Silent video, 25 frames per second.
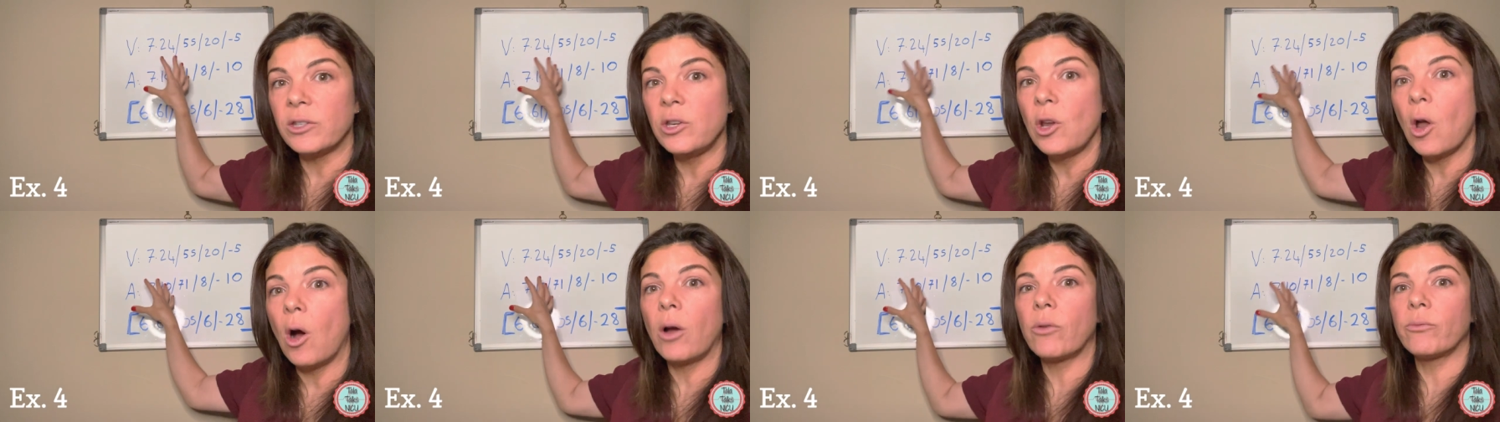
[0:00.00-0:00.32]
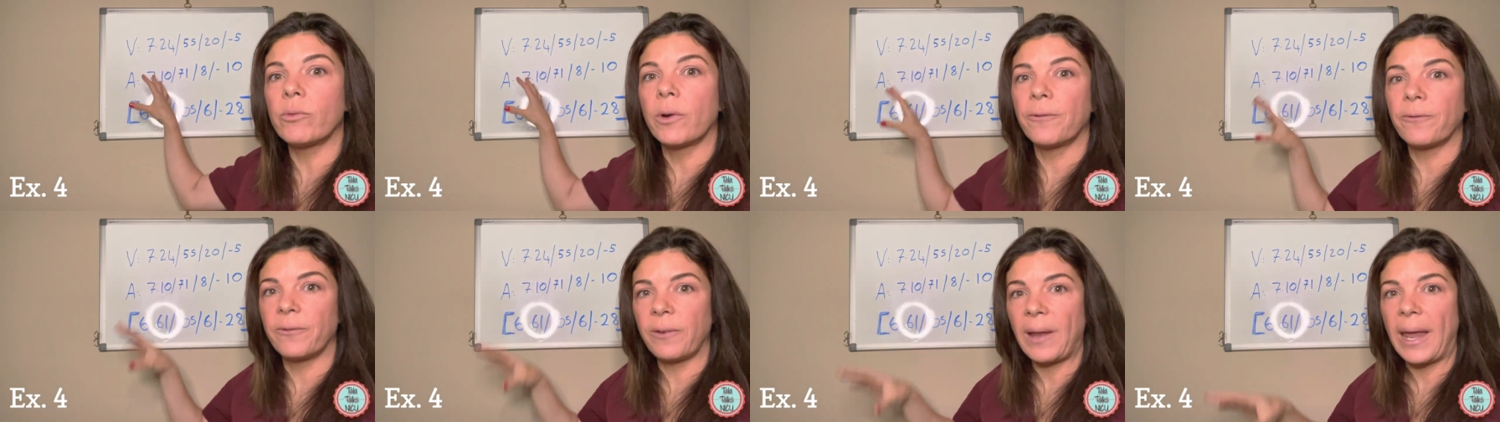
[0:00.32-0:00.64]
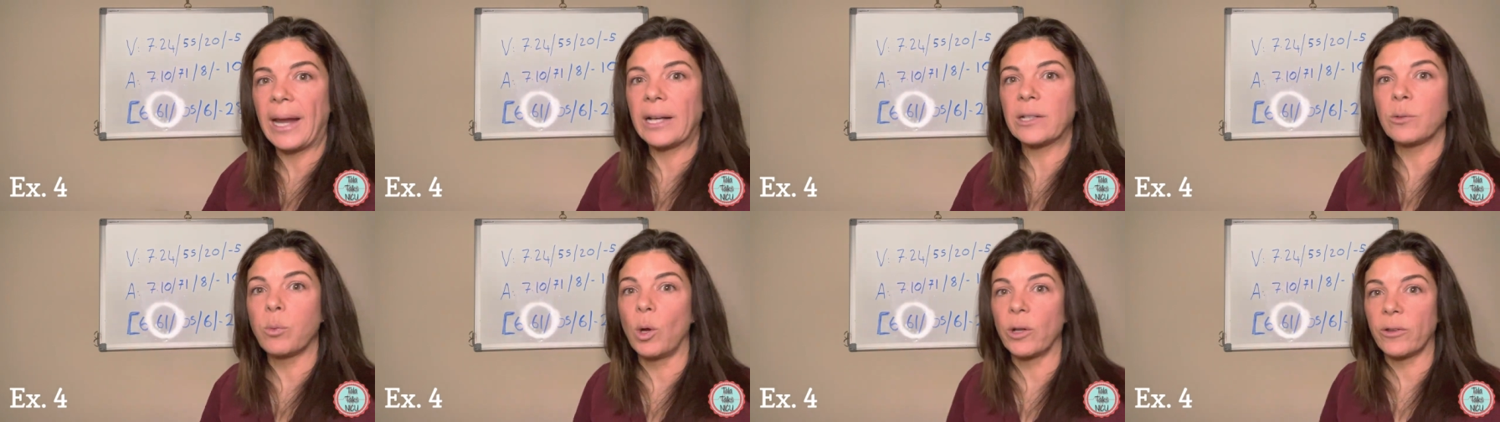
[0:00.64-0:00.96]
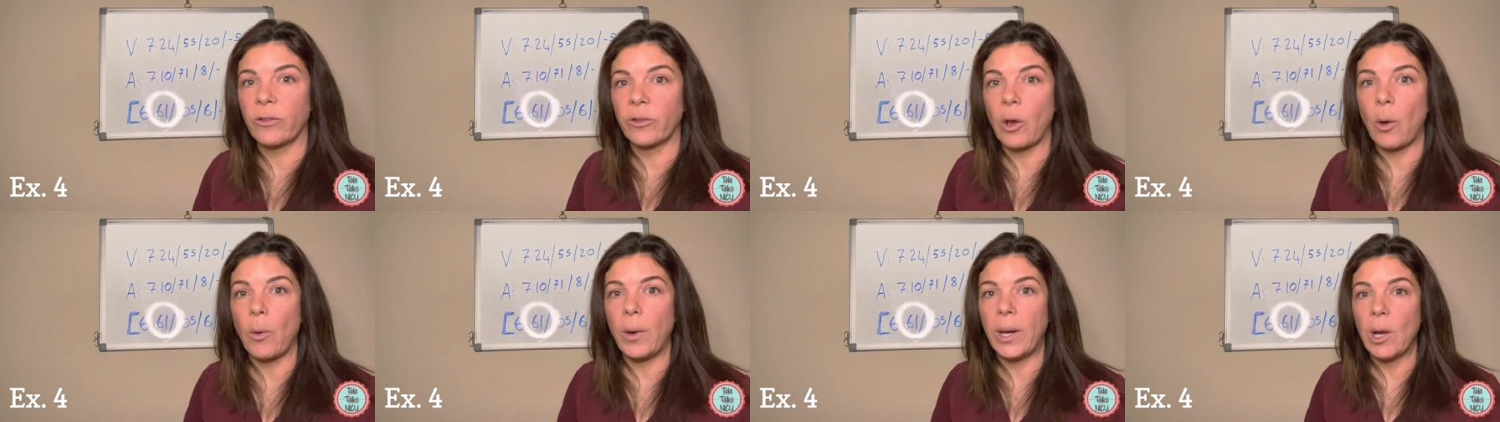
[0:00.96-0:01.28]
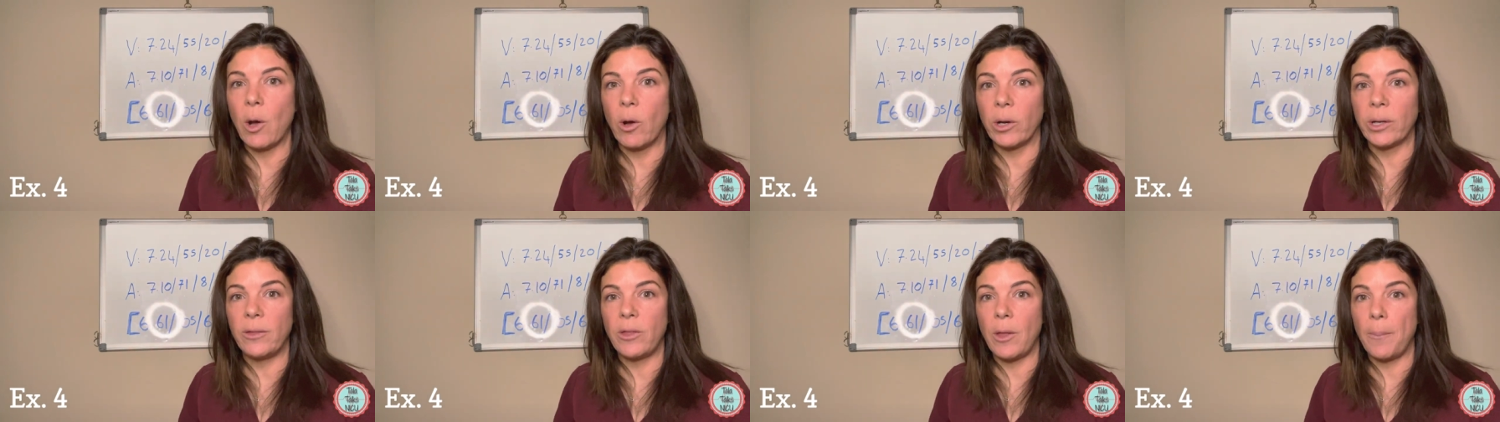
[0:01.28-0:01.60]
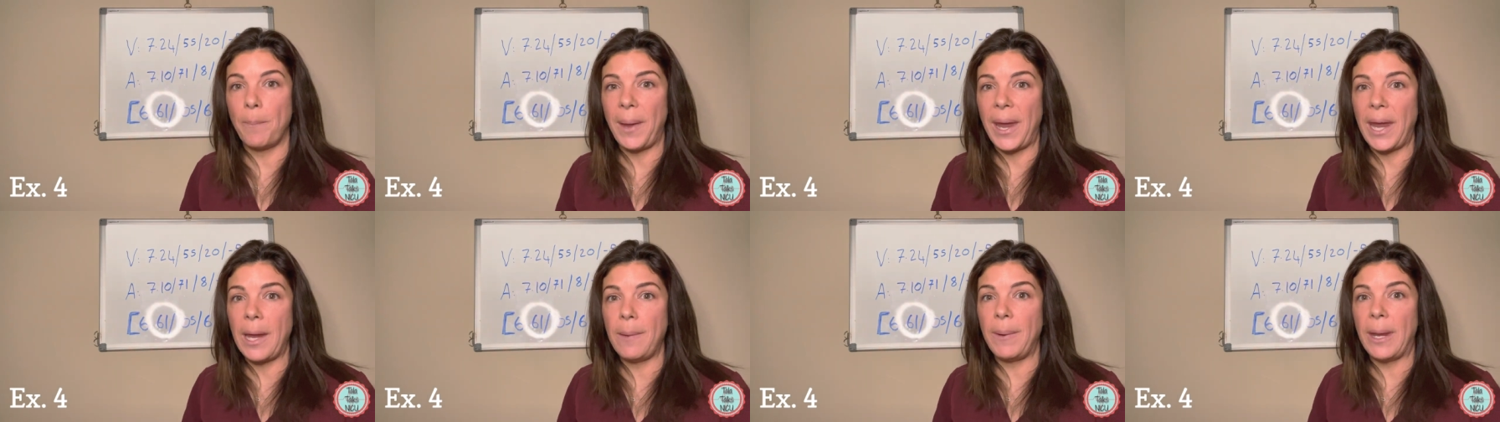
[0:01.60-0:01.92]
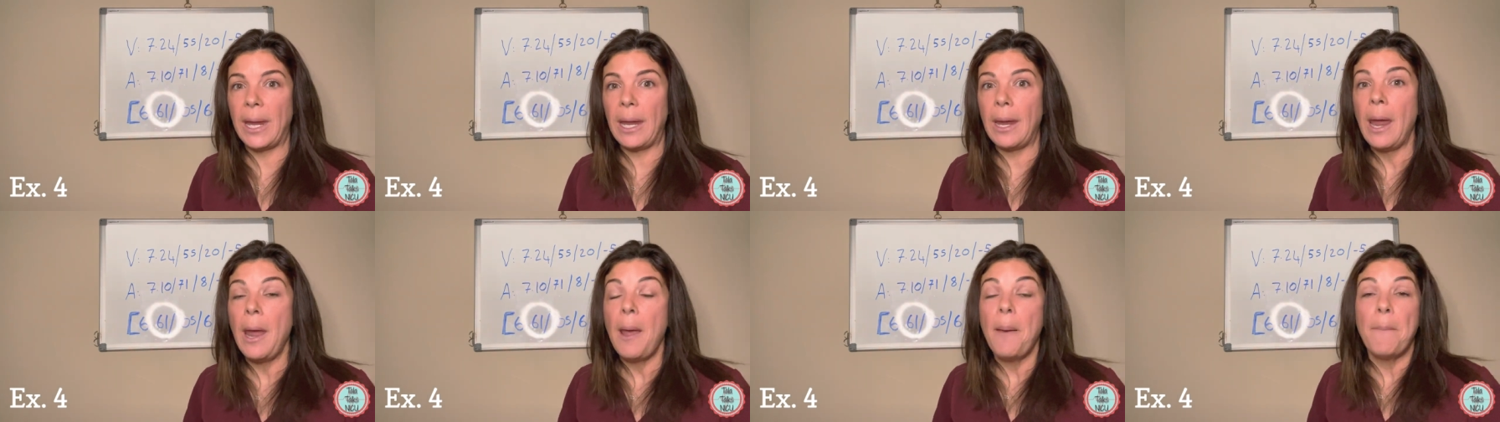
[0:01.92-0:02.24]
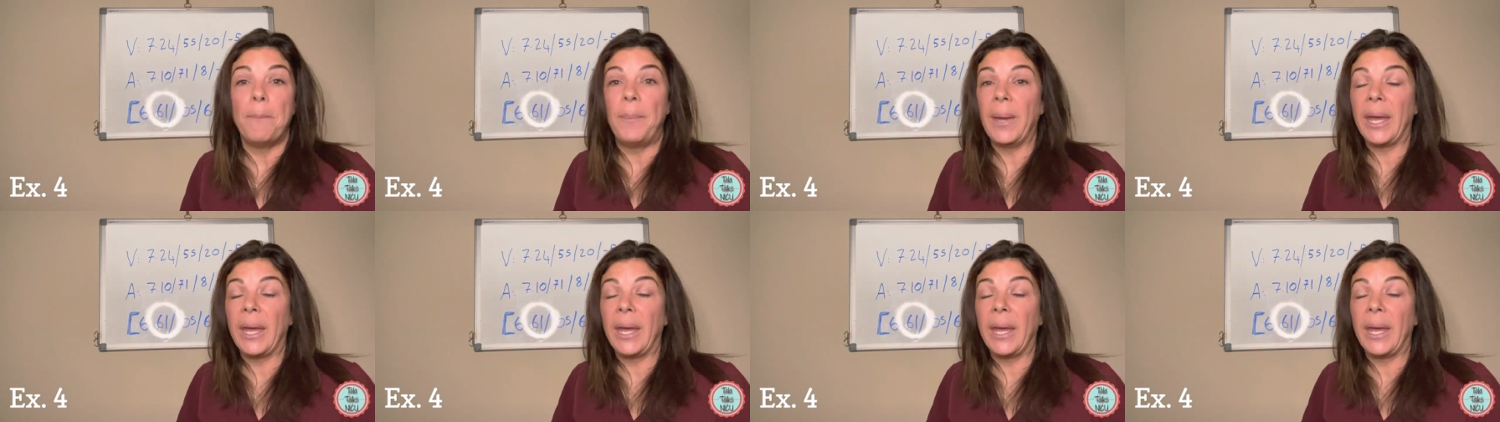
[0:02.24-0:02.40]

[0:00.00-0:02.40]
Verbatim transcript: not reflect what's going on in the baby